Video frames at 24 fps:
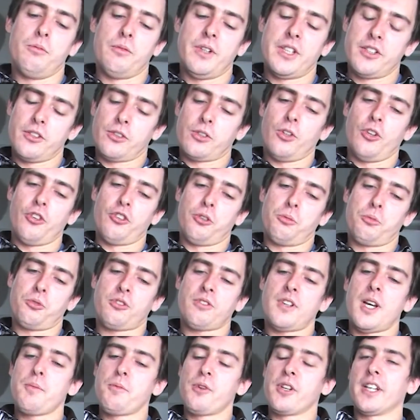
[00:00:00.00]
When you call
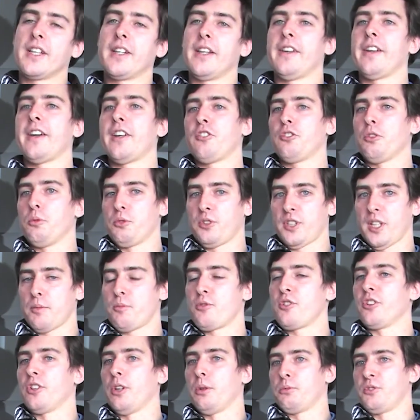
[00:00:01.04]
subscribe, you get a nice
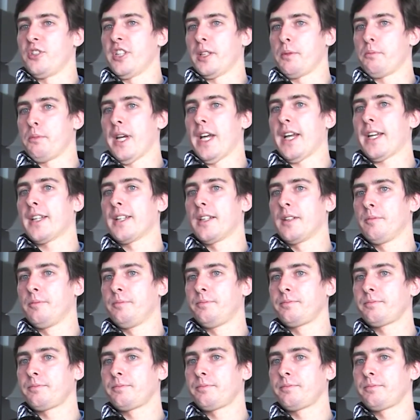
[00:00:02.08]
subscription object back.